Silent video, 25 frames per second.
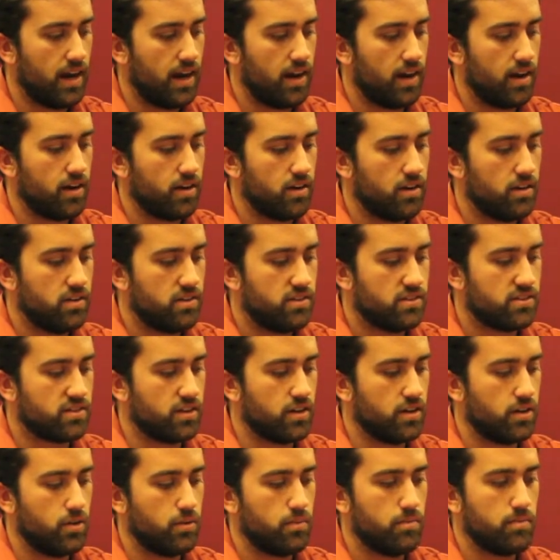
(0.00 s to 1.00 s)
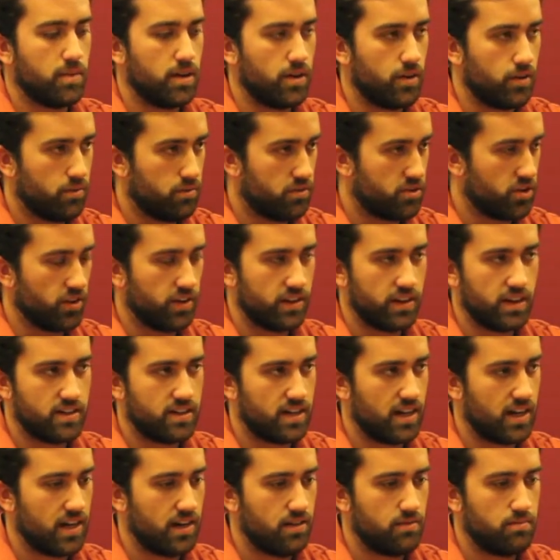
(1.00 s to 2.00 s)
And so,
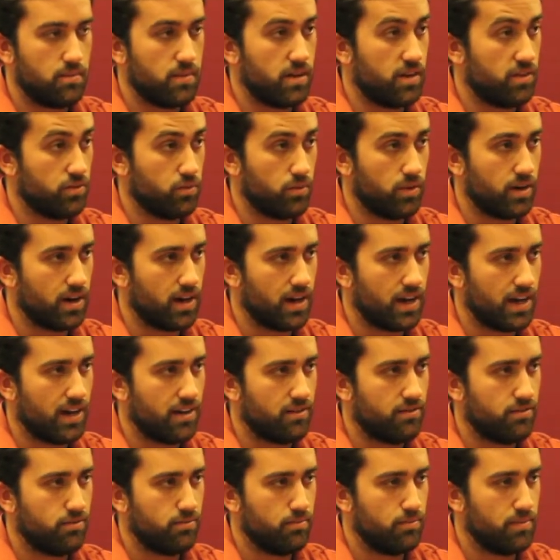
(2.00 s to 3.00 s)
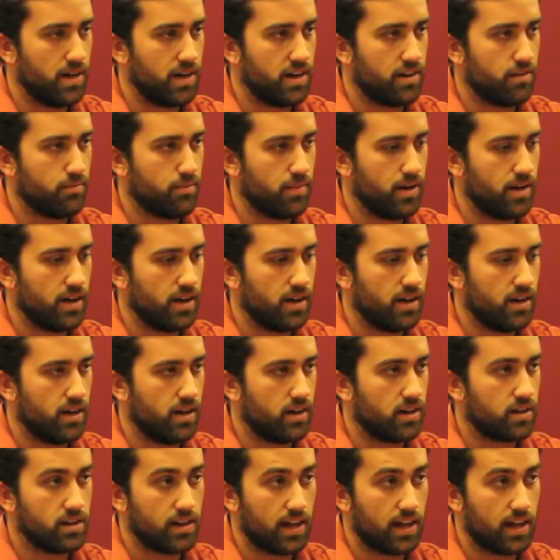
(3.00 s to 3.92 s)
during the day is when I have many of my